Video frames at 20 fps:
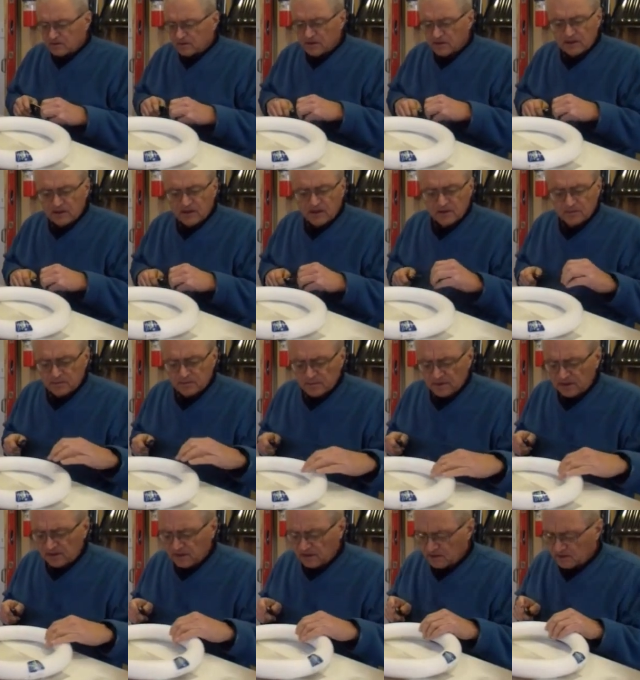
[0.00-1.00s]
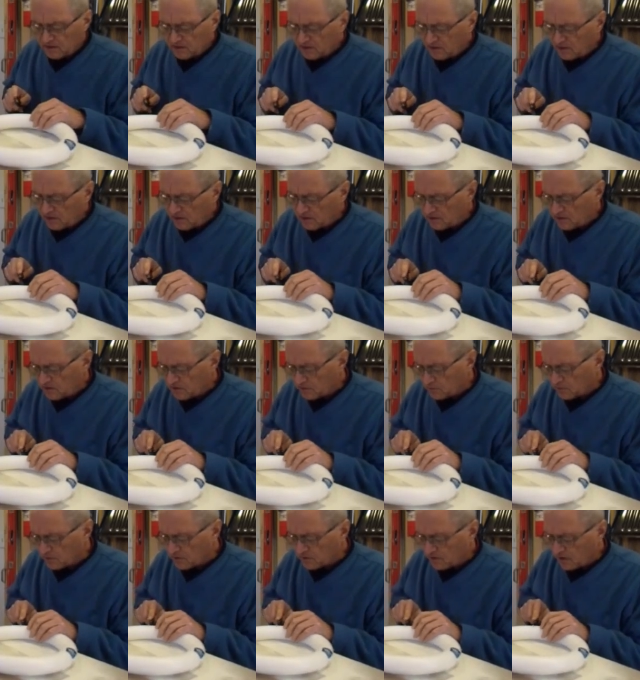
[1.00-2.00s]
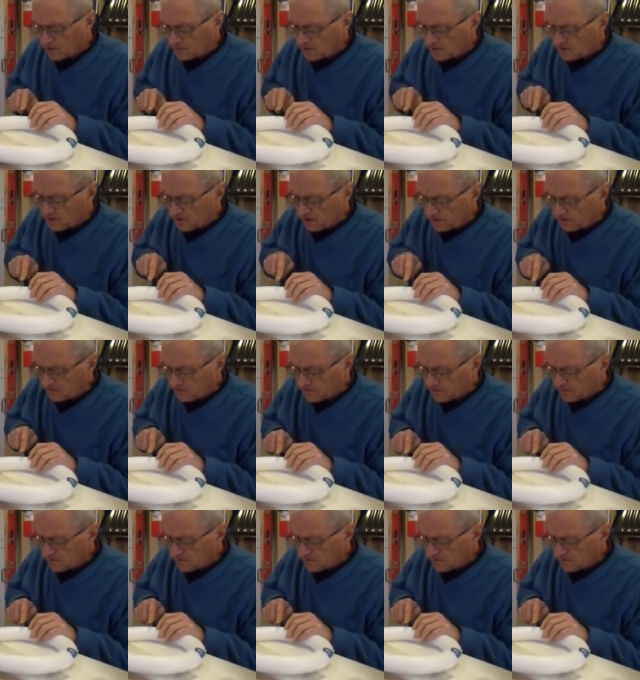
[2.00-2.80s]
take out my handy dandy Swiss Army knife,